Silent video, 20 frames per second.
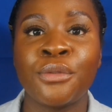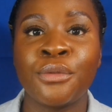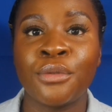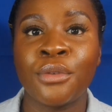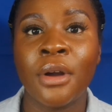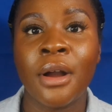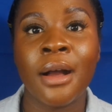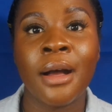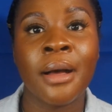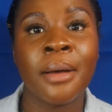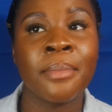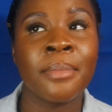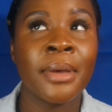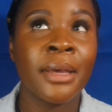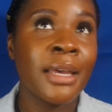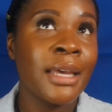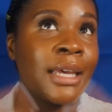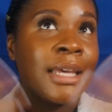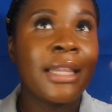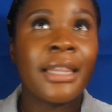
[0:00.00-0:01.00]
from
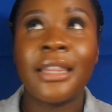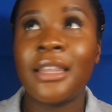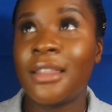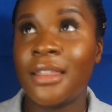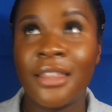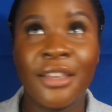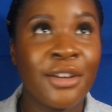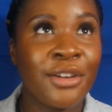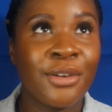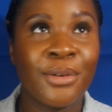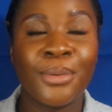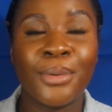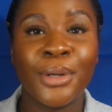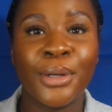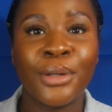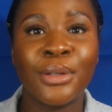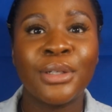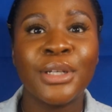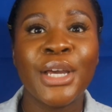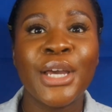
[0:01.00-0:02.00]
the theater
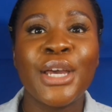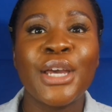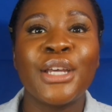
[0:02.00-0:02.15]
world.